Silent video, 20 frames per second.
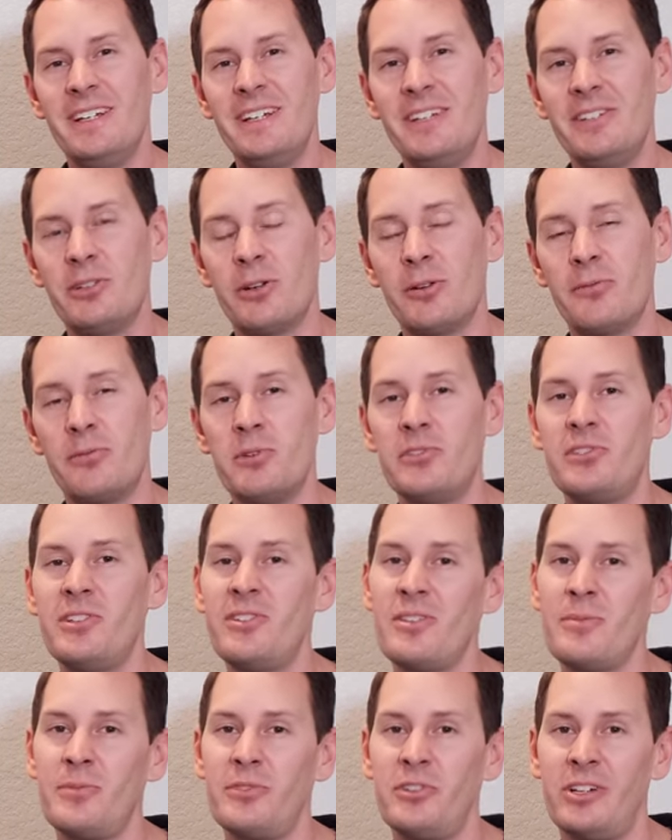So if you see
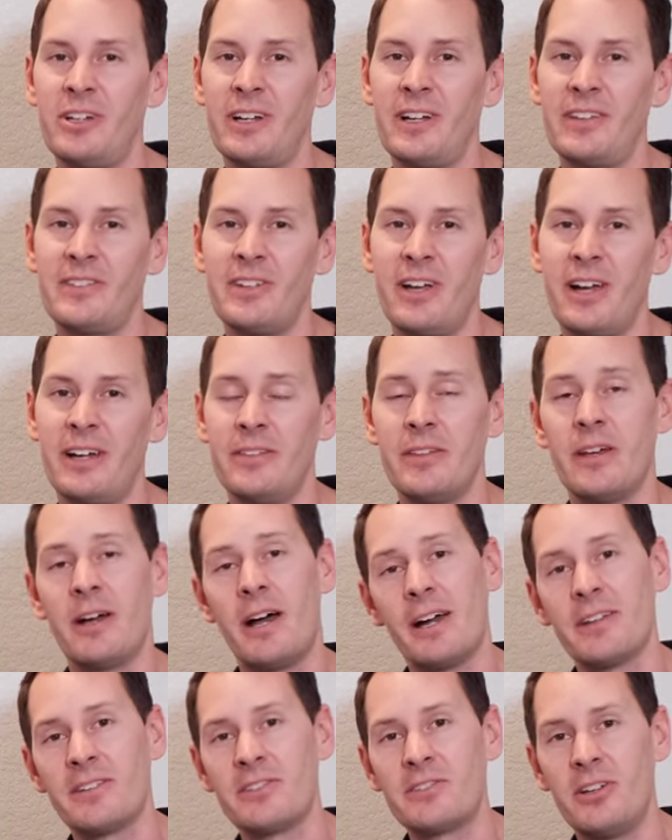them sitting outside in the
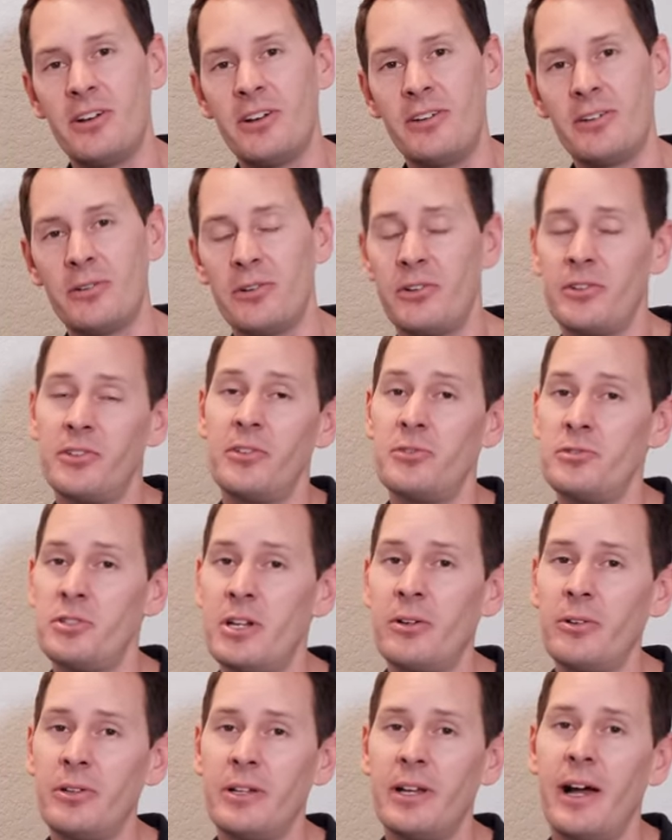hot sun or just a
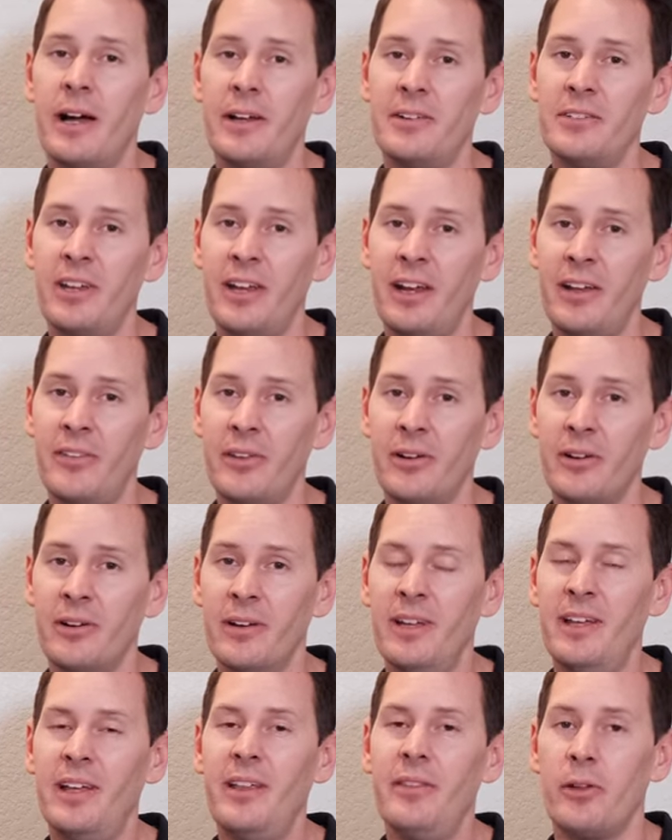generally hot day and
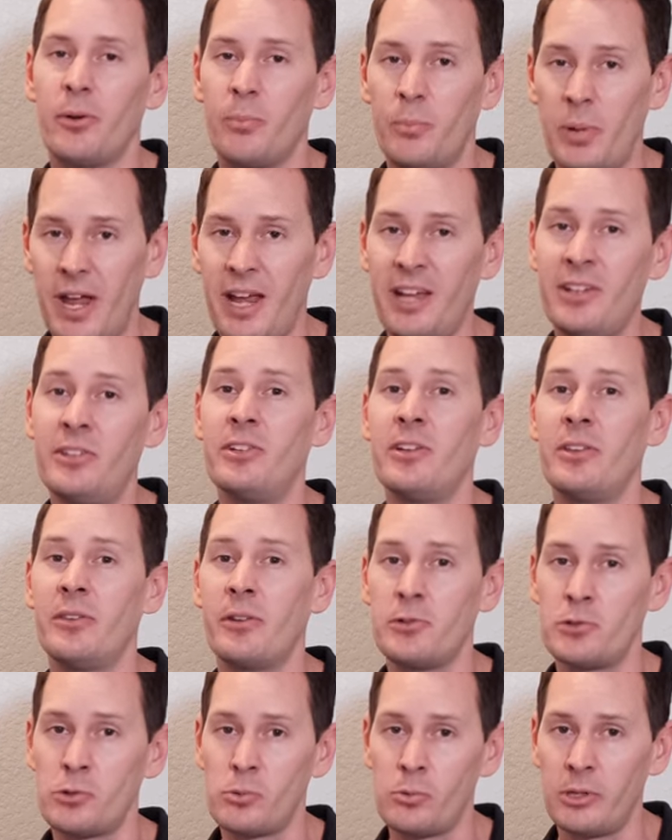they're panting and
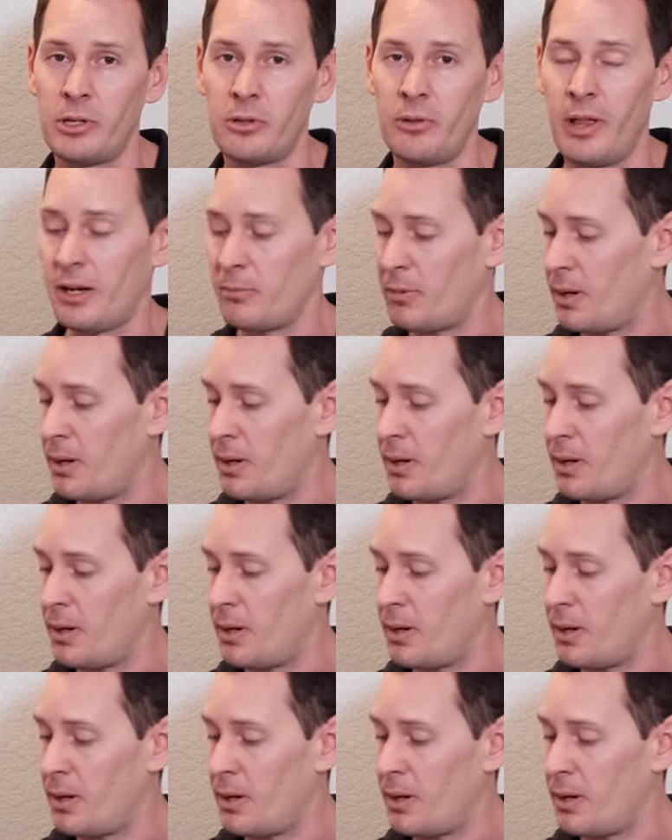they're drooling a lot,